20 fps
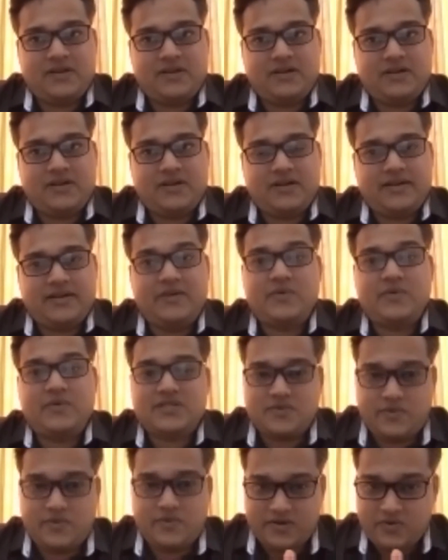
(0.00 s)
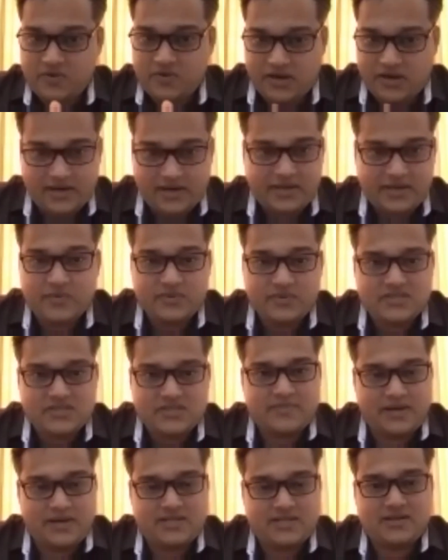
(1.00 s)
he was the one who argued this
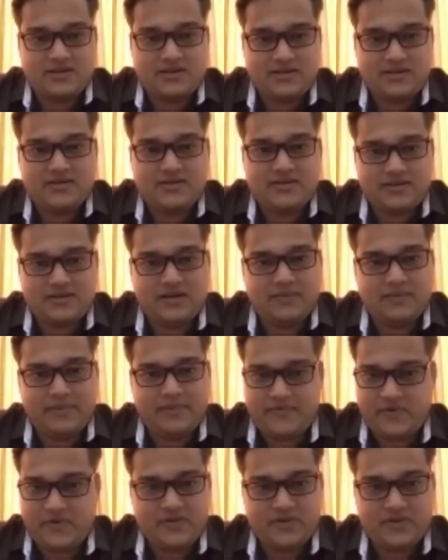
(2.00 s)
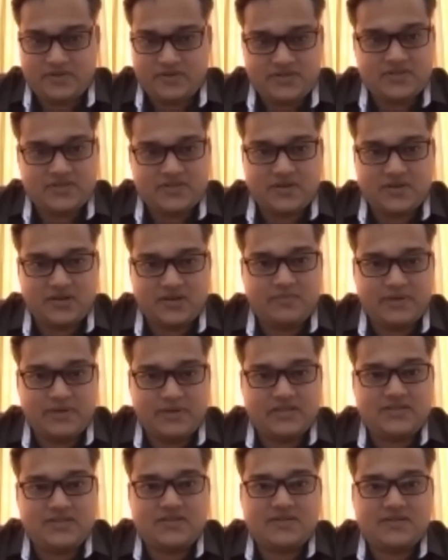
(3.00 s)
matter before the constitutional
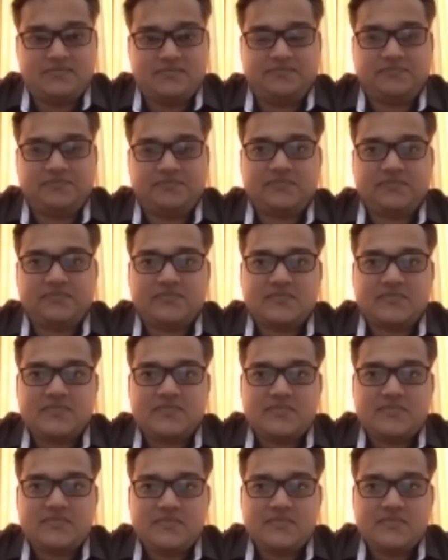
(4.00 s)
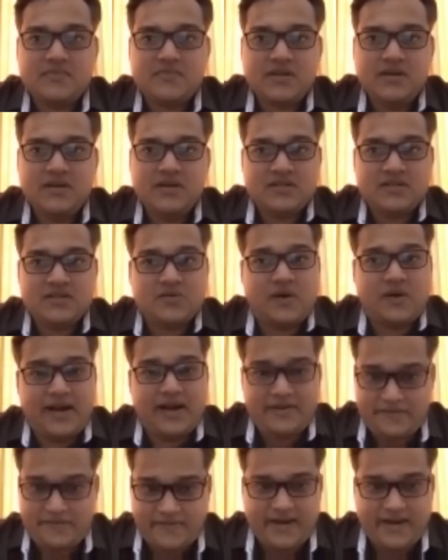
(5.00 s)
bench. So I
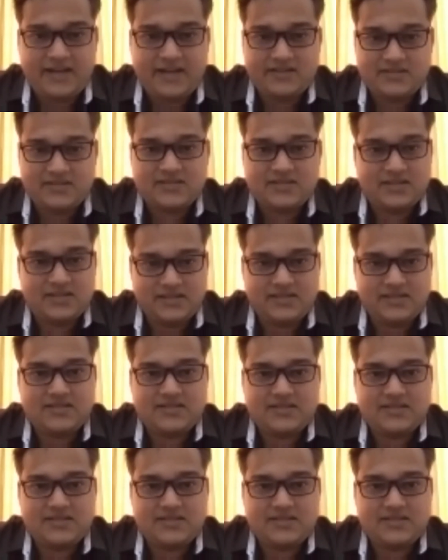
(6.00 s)
filed this case